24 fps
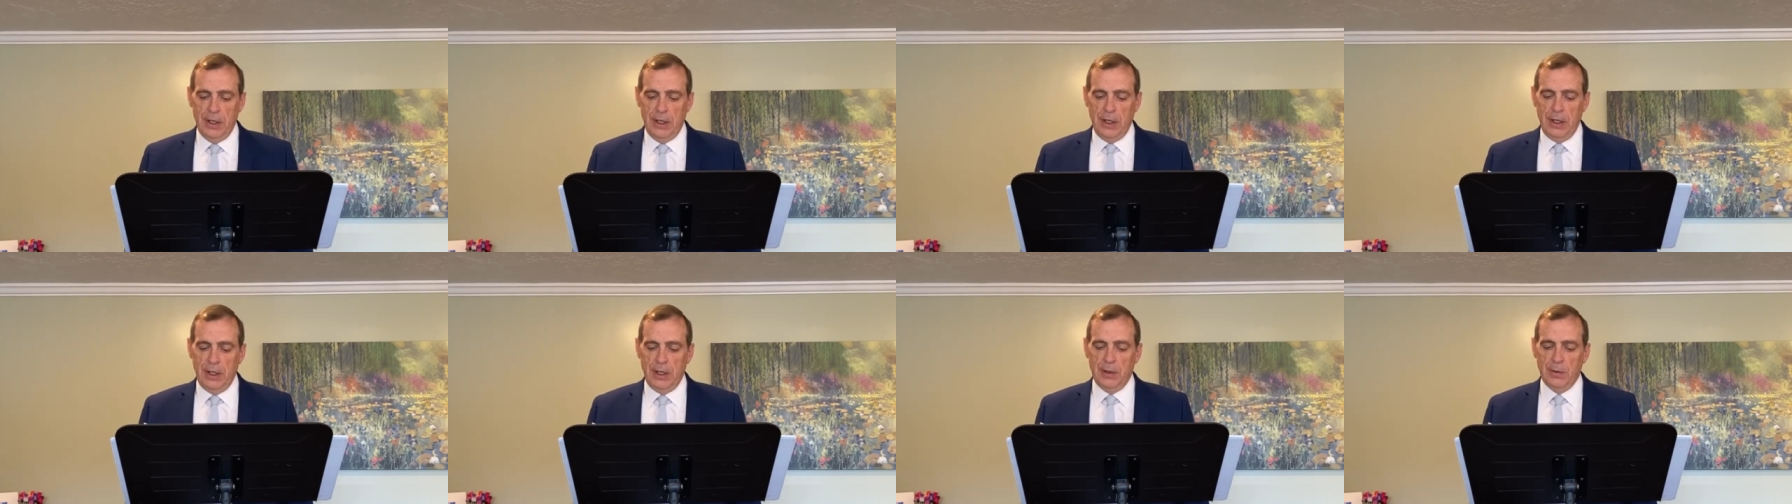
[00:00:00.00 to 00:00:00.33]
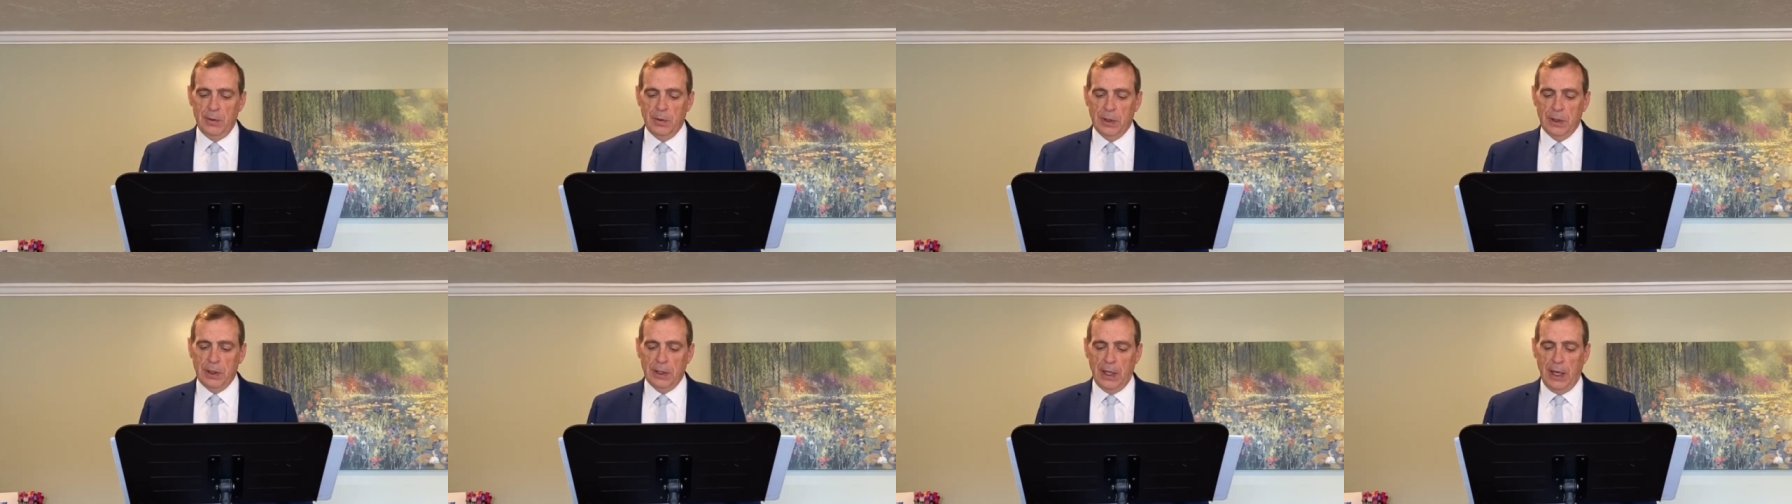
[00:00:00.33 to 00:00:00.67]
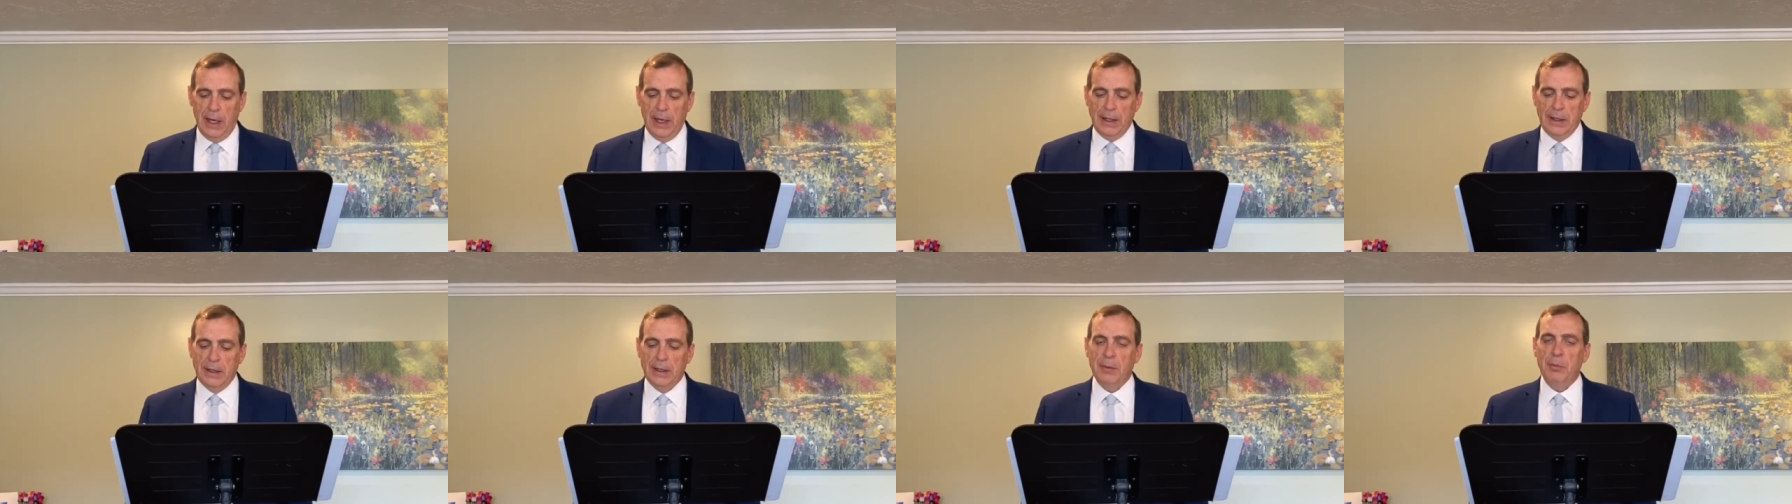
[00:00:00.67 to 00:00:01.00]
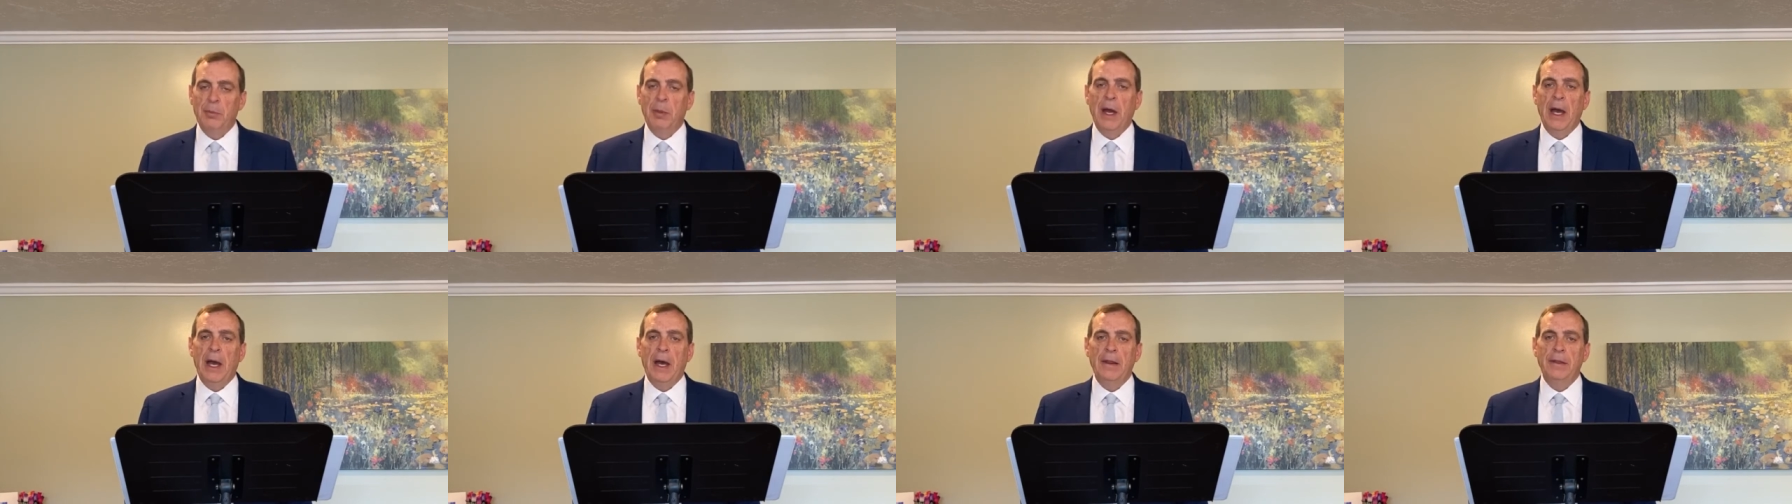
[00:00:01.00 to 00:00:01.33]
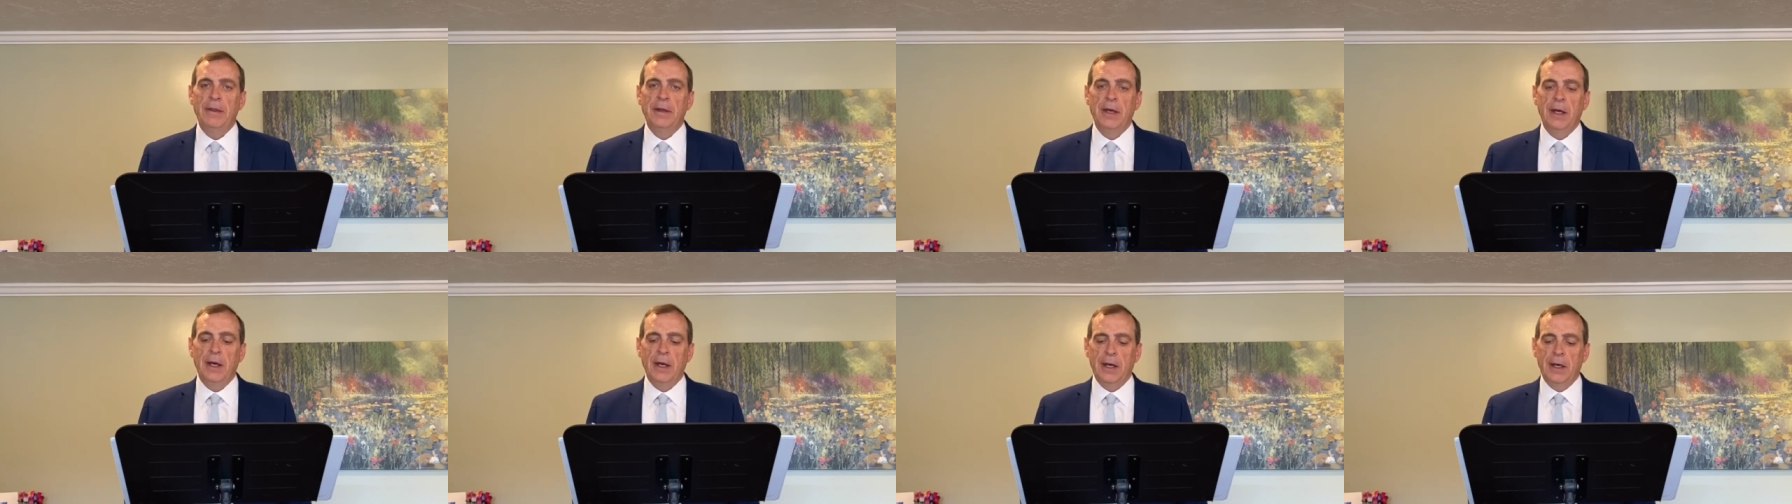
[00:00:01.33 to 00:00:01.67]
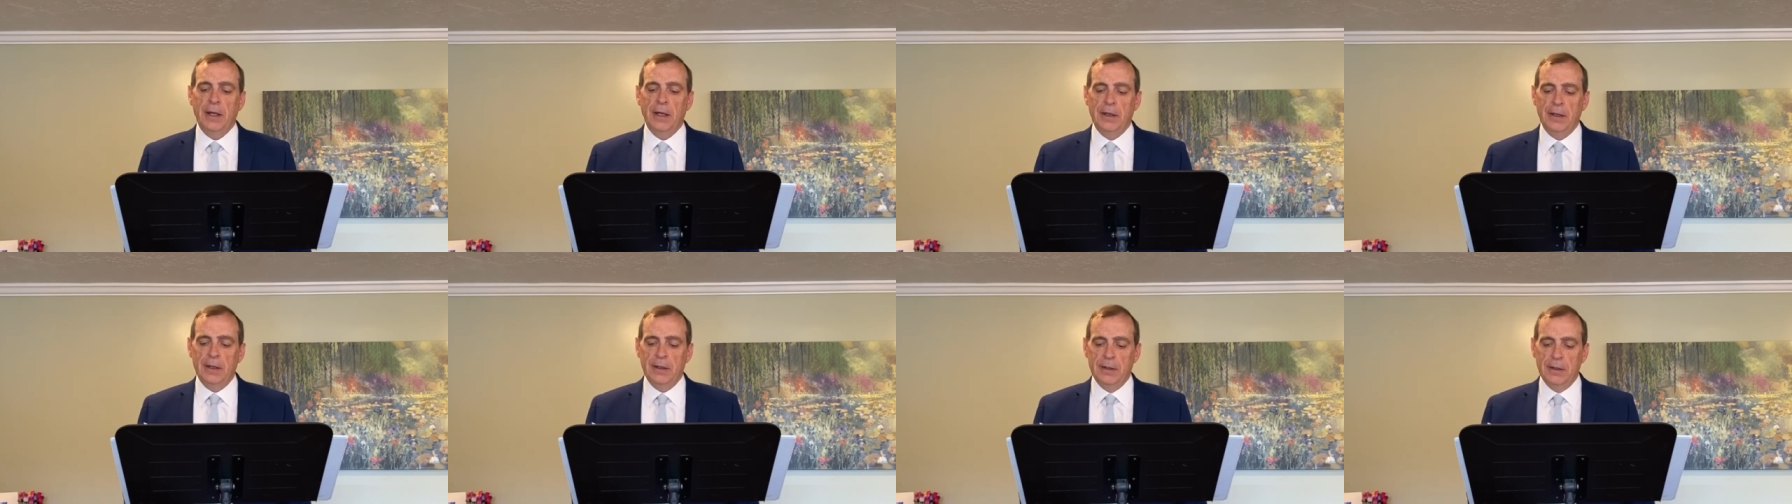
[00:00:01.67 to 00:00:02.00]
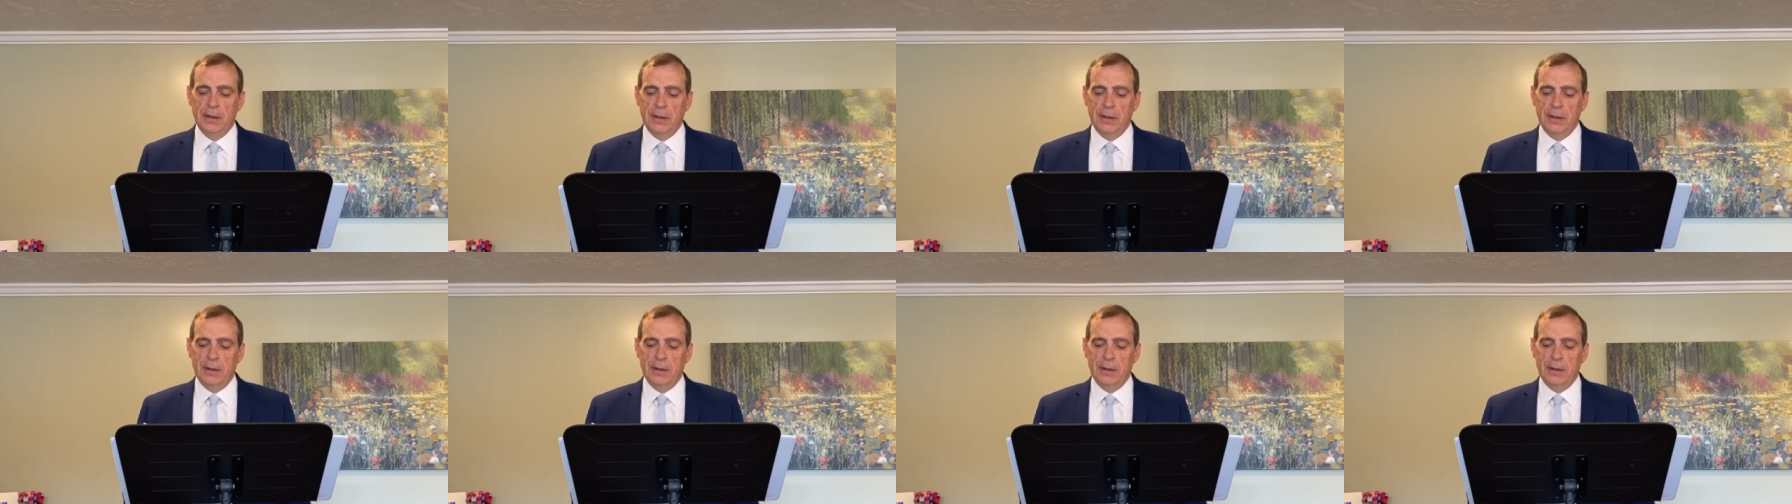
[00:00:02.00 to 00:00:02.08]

He will light the path ahead